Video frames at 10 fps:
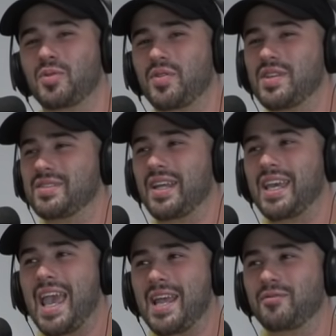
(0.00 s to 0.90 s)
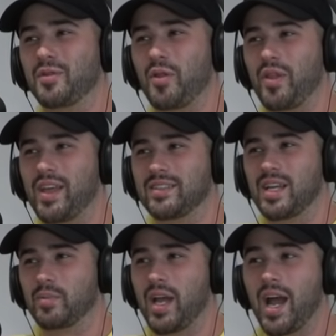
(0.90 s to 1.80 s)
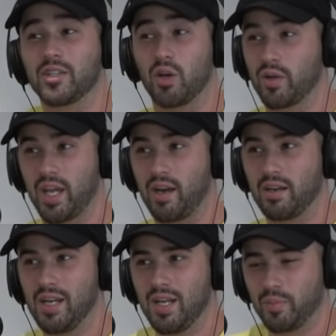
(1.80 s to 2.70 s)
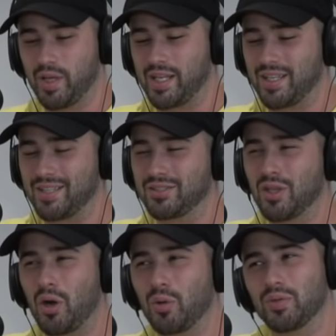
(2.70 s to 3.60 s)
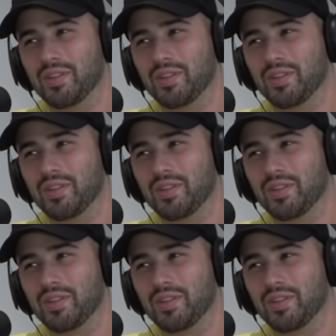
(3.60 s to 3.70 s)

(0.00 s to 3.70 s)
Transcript: with these like hateful things, I'm like, I don't care. But like, don't